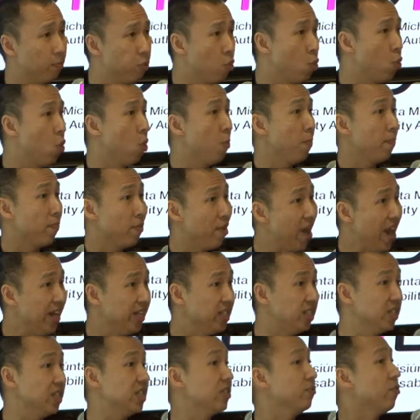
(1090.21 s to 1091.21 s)
poor
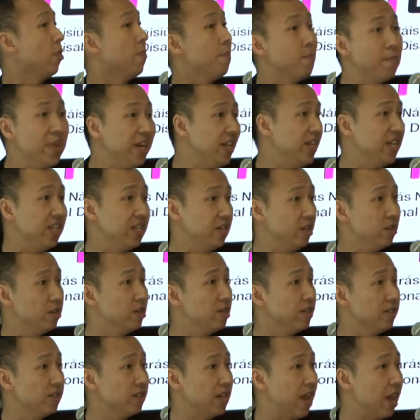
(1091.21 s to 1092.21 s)
practice for many
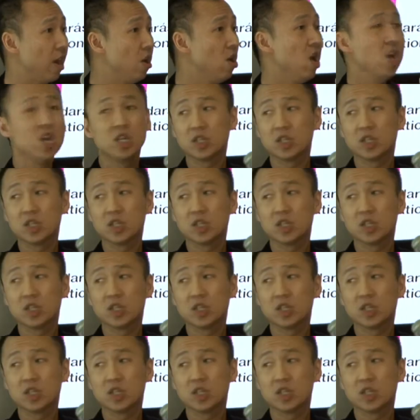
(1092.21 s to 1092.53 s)
years now.